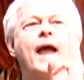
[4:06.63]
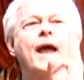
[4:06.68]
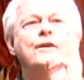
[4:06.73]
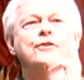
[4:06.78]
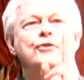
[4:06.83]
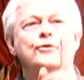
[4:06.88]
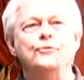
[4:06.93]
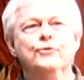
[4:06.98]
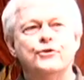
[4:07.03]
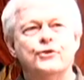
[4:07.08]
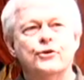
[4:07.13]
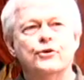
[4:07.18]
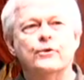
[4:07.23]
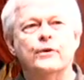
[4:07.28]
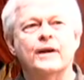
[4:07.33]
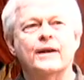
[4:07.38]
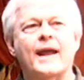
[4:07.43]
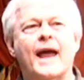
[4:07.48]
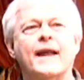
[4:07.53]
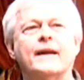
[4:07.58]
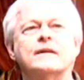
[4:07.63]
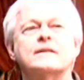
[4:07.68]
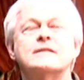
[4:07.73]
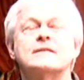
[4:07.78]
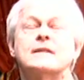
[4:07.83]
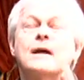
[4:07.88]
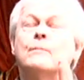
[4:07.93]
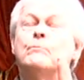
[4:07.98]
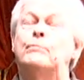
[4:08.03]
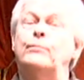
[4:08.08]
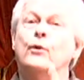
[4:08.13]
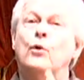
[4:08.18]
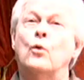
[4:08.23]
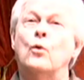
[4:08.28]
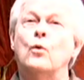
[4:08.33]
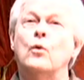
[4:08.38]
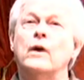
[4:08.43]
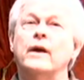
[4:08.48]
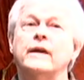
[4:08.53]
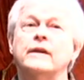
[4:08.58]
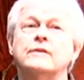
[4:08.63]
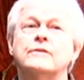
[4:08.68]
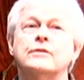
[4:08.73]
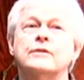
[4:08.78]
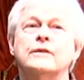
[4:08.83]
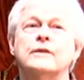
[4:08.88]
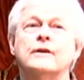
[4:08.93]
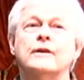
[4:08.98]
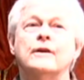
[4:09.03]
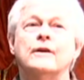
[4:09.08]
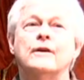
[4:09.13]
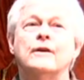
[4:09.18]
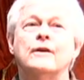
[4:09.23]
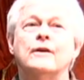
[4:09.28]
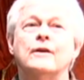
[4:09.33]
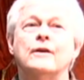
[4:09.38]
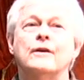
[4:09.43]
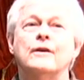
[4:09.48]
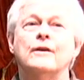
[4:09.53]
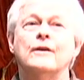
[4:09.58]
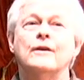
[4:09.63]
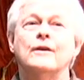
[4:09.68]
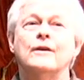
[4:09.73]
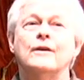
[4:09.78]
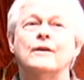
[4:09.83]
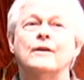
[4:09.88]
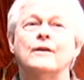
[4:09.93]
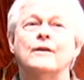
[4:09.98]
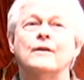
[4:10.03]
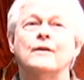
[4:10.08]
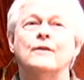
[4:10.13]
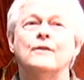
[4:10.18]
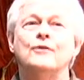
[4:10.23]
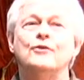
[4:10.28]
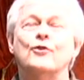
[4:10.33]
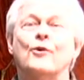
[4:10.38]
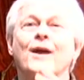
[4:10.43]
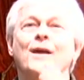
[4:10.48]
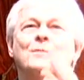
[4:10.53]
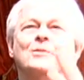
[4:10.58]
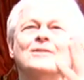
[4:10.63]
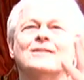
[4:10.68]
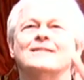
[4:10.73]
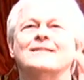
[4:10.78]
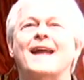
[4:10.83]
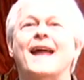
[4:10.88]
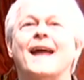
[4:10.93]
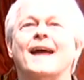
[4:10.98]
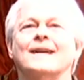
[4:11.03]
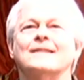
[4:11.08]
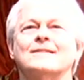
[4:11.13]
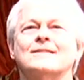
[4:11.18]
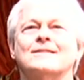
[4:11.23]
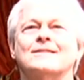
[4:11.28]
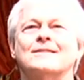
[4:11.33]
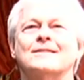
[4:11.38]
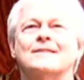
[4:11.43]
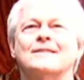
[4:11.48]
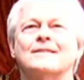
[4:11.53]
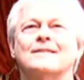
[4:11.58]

and you do it, and at some point, you're able to dance